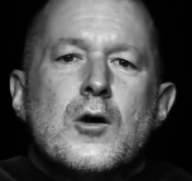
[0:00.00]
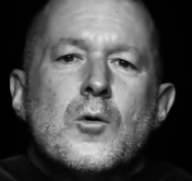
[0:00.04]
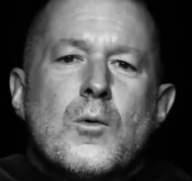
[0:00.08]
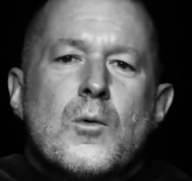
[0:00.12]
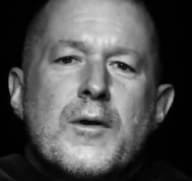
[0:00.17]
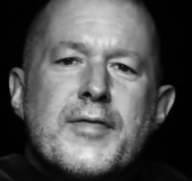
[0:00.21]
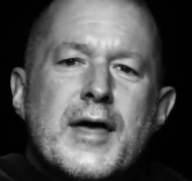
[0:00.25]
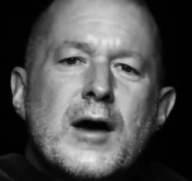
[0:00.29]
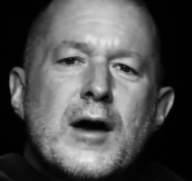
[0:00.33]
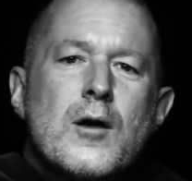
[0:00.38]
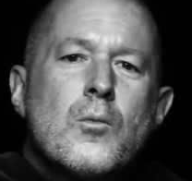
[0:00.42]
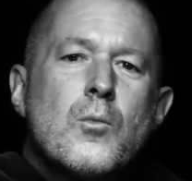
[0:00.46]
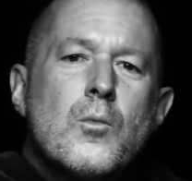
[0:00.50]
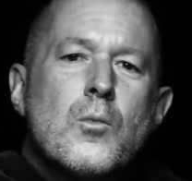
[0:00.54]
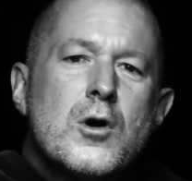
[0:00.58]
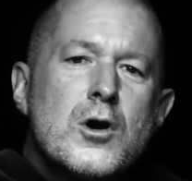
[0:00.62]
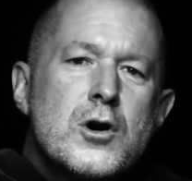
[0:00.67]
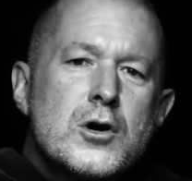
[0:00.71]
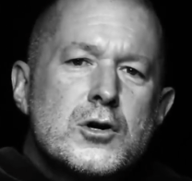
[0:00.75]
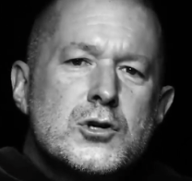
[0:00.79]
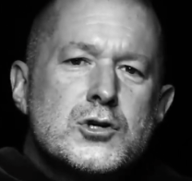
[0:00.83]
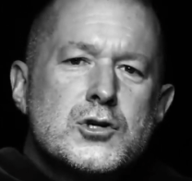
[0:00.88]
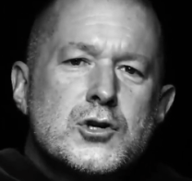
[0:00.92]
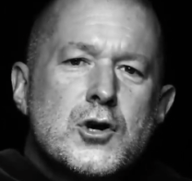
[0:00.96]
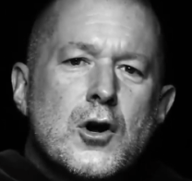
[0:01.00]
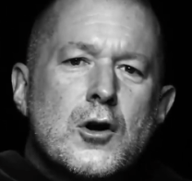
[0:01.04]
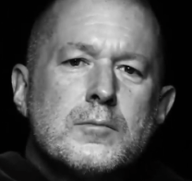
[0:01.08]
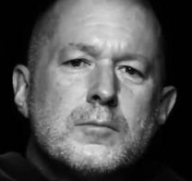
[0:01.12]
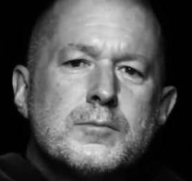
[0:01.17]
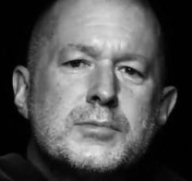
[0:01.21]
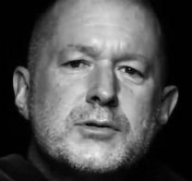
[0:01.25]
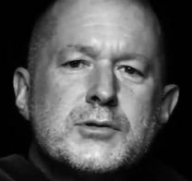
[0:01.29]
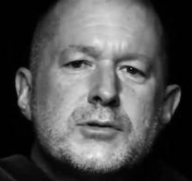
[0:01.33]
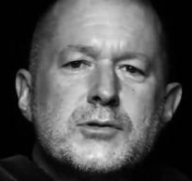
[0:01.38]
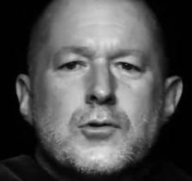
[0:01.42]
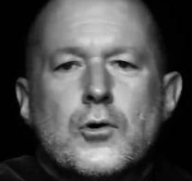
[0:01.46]
Without
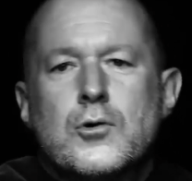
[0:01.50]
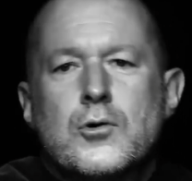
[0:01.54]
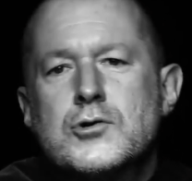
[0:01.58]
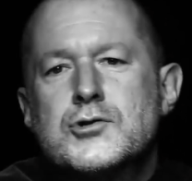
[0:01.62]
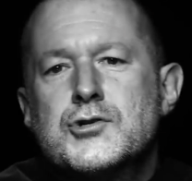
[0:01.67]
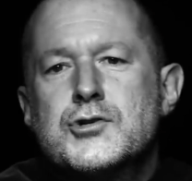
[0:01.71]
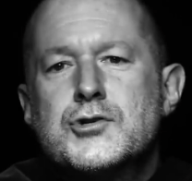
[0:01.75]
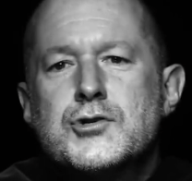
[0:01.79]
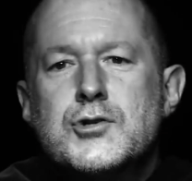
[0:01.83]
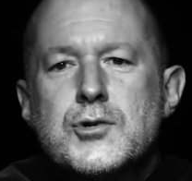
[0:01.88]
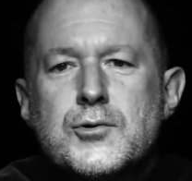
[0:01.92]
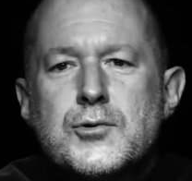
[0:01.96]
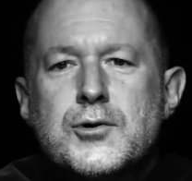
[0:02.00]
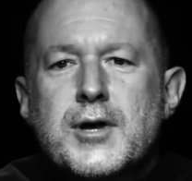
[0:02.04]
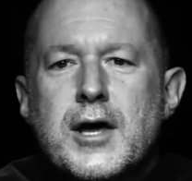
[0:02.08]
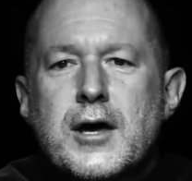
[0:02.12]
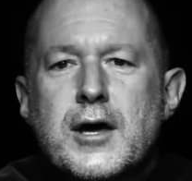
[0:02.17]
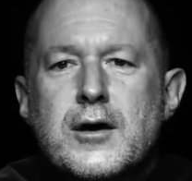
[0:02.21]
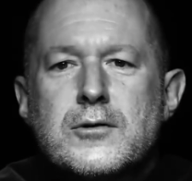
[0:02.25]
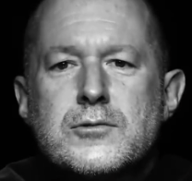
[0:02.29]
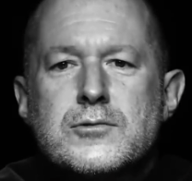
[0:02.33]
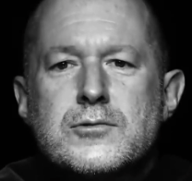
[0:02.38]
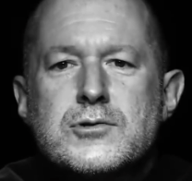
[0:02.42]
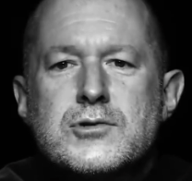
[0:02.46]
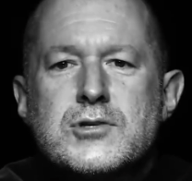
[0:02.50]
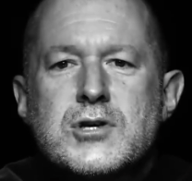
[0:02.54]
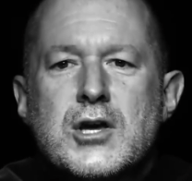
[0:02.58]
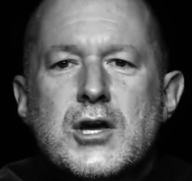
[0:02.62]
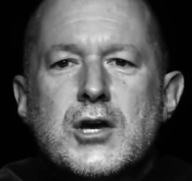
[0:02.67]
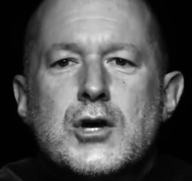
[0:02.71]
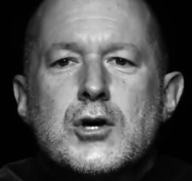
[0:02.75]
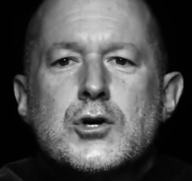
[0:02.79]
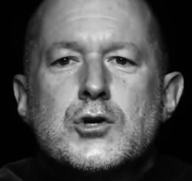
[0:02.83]
workshops or studios,